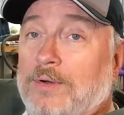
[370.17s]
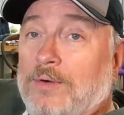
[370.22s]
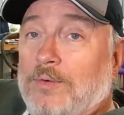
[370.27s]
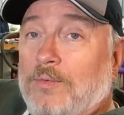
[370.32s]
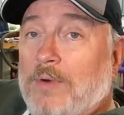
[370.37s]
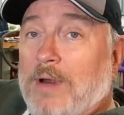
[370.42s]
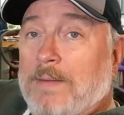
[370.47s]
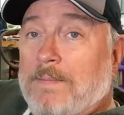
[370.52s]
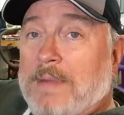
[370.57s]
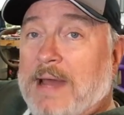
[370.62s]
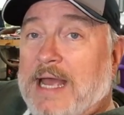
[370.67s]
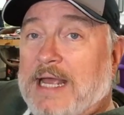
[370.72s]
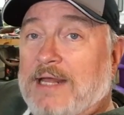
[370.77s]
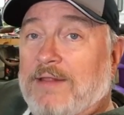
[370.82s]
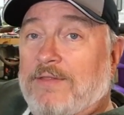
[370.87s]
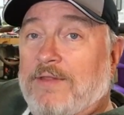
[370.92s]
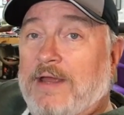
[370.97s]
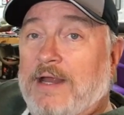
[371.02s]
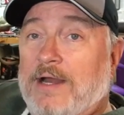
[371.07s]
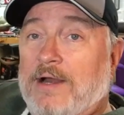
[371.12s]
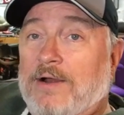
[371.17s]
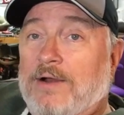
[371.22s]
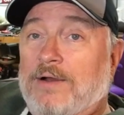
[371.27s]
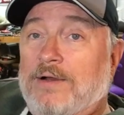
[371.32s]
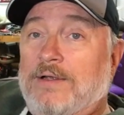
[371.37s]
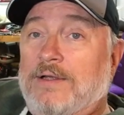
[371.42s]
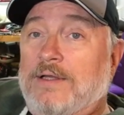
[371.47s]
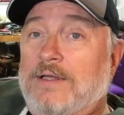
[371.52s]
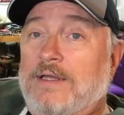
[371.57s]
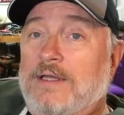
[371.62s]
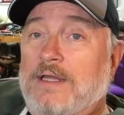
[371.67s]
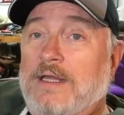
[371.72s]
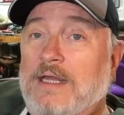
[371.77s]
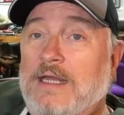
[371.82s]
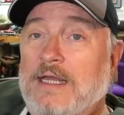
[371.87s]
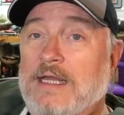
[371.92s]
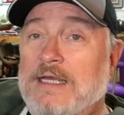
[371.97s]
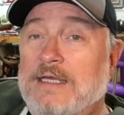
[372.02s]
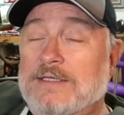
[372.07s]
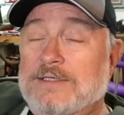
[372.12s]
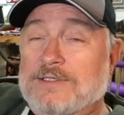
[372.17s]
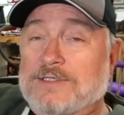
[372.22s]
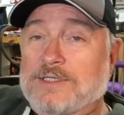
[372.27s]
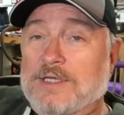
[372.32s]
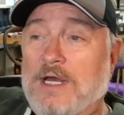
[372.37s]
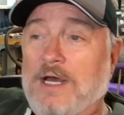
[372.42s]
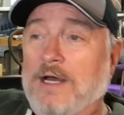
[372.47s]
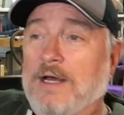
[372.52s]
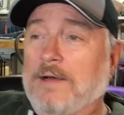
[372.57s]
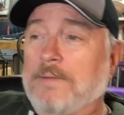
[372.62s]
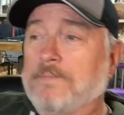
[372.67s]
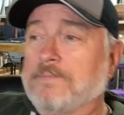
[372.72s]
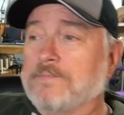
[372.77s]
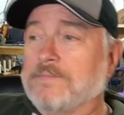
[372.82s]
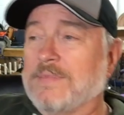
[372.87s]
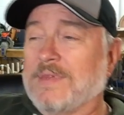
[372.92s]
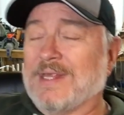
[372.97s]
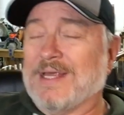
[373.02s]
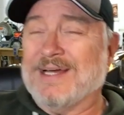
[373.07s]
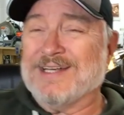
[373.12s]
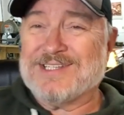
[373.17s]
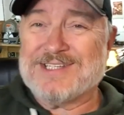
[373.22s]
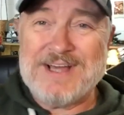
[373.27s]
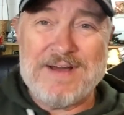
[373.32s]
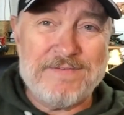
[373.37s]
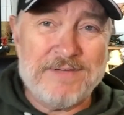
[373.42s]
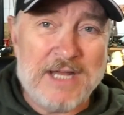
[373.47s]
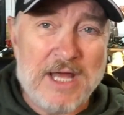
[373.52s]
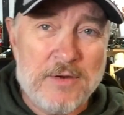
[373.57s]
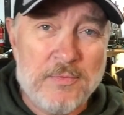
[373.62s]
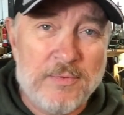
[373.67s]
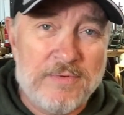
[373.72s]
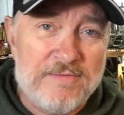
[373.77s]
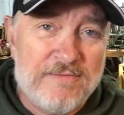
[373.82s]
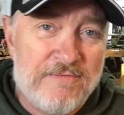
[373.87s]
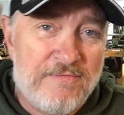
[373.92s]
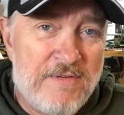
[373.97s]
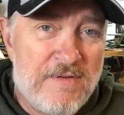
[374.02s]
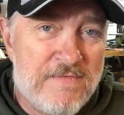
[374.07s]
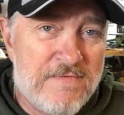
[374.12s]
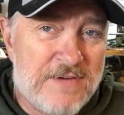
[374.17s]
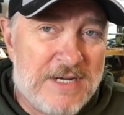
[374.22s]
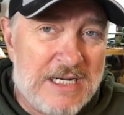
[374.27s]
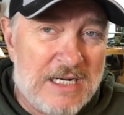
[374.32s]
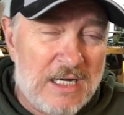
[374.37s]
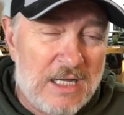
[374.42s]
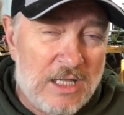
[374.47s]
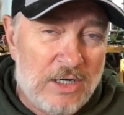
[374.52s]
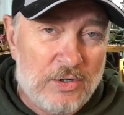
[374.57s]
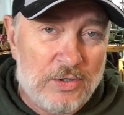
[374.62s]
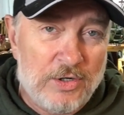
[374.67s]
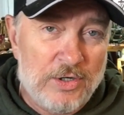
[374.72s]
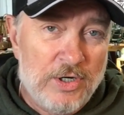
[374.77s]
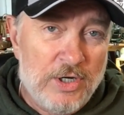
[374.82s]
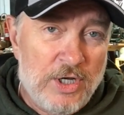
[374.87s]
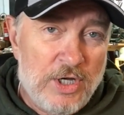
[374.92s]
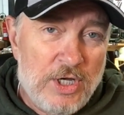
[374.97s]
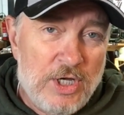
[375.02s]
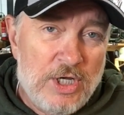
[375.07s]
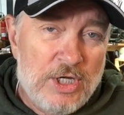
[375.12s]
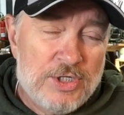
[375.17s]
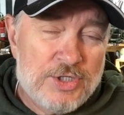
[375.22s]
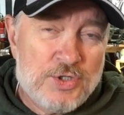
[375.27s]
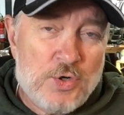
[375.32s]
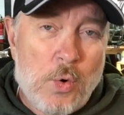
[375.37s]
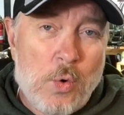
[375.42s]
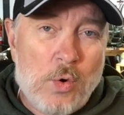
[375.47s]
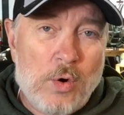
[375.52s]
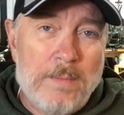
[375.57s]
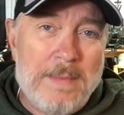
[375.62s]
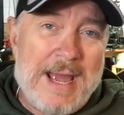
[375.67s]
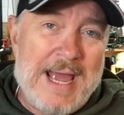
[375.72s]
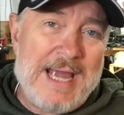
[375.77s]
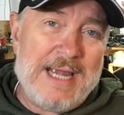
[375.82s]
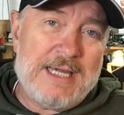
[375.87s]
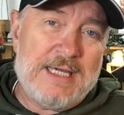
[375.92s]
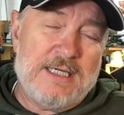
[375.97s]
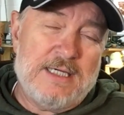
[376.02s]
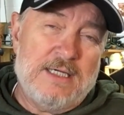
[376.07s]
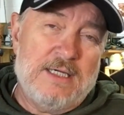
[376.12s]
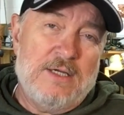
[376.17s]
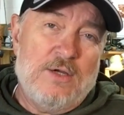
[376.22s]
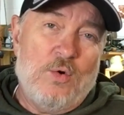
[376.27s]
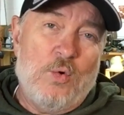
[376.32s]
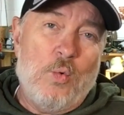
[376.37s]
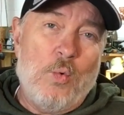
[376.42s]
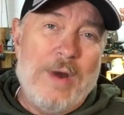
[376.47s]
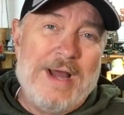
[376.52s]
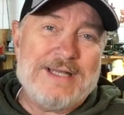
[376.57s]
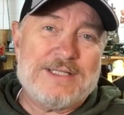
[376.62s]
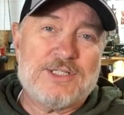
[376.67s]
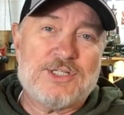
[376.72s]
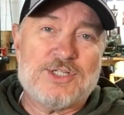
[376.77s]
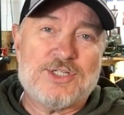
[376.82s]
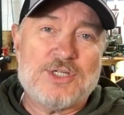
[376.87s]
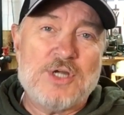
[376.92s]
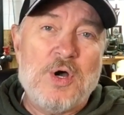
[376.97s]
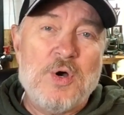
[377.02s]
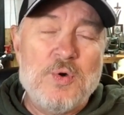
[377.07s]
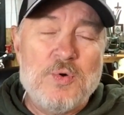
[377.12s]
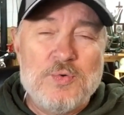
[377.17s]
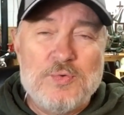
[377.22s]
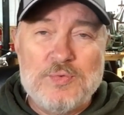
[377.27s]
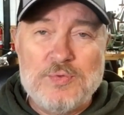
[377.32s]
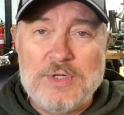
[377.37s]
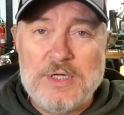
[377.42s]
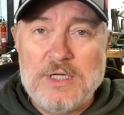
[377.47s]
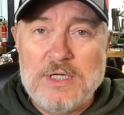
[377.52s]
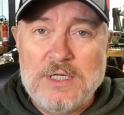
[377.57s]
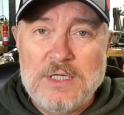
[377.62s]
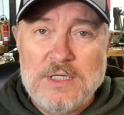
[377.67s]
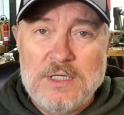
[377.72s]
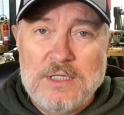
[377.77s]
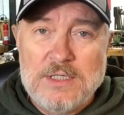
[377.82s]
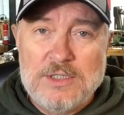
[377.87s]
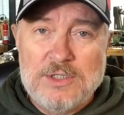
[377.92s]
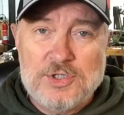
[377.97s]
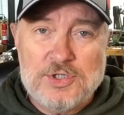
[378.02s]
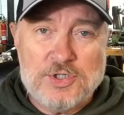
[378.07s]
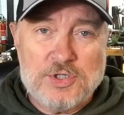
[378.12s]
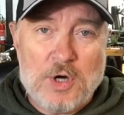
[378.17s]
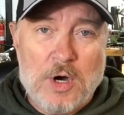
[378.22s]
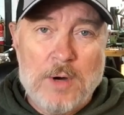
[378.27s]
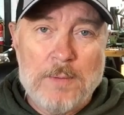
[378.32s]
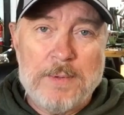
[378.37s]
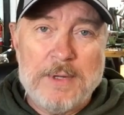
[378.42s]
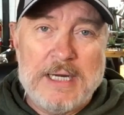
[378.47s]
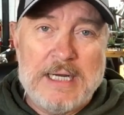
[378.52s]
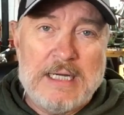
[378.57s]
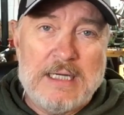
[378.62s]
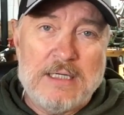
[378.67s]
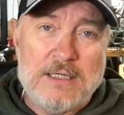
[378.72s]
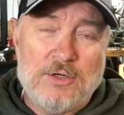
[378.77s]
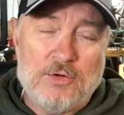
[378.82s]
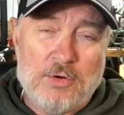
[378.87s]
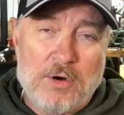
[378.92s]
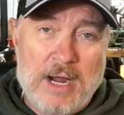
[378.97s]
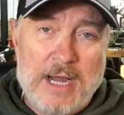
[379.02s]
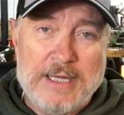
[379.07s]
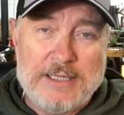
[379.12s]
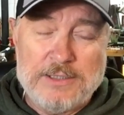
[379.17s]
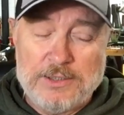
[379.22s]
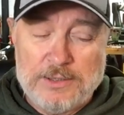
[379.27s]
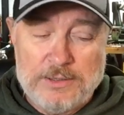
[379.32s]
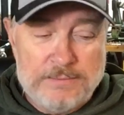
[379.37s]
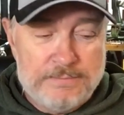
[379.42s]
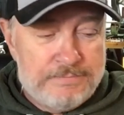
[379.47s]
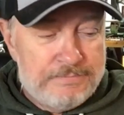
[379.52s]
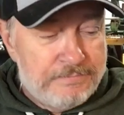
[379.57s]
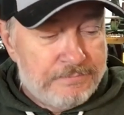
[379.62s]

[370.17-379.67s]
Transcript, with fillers: right back in there, is uh, a $750 Tormek whetstone sharpening grinder.